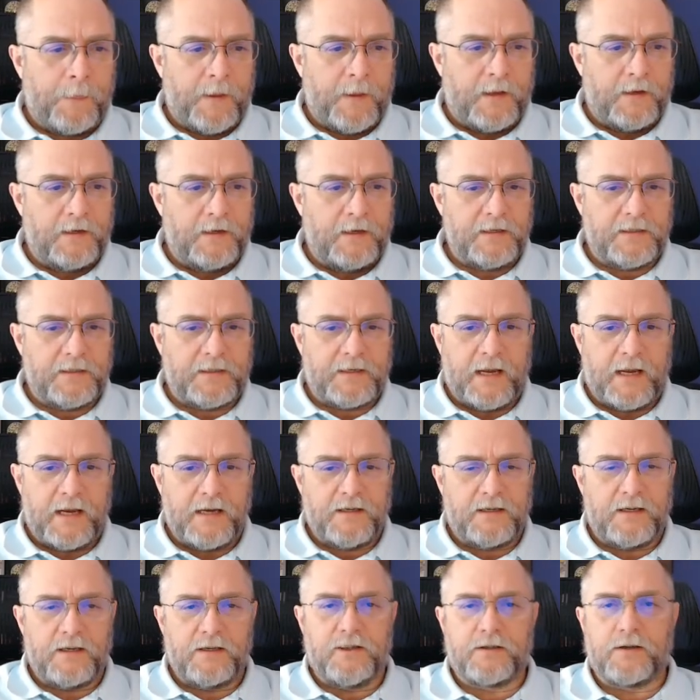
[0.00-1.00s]
In this
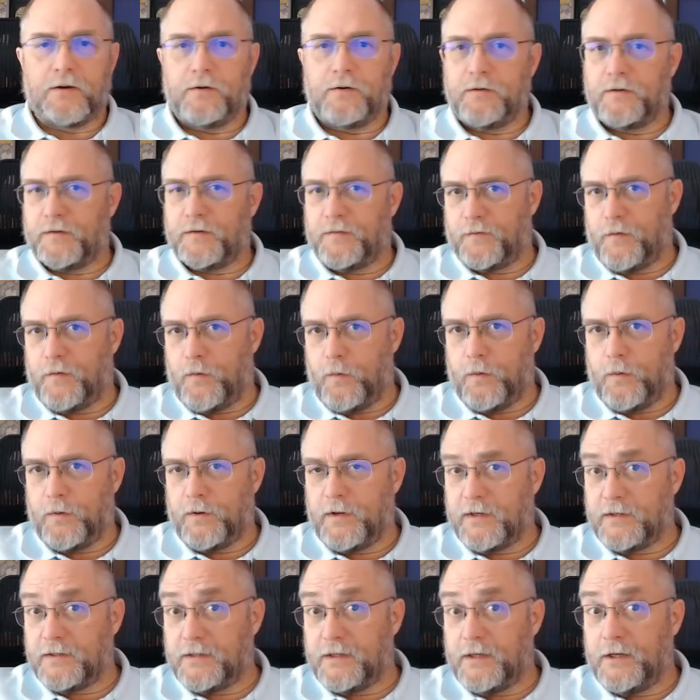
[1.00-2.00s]
case he shows 4.
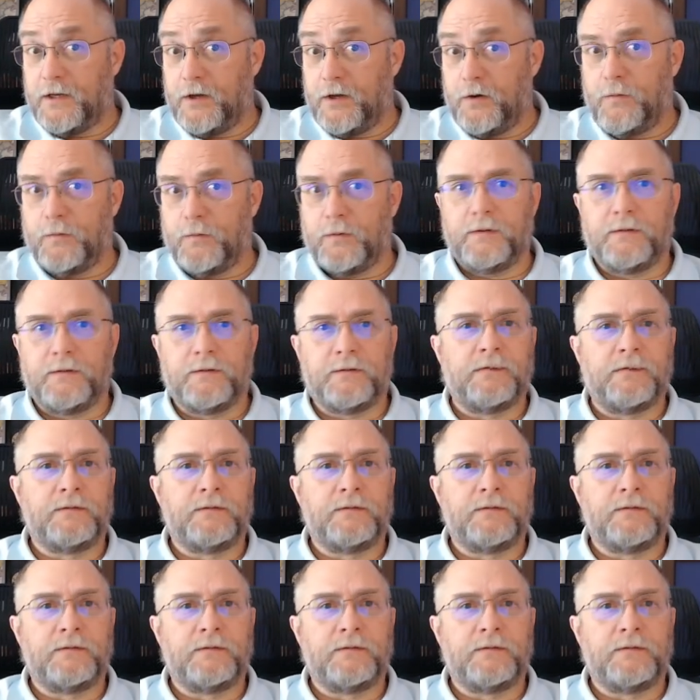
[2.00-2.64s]
This is the new one.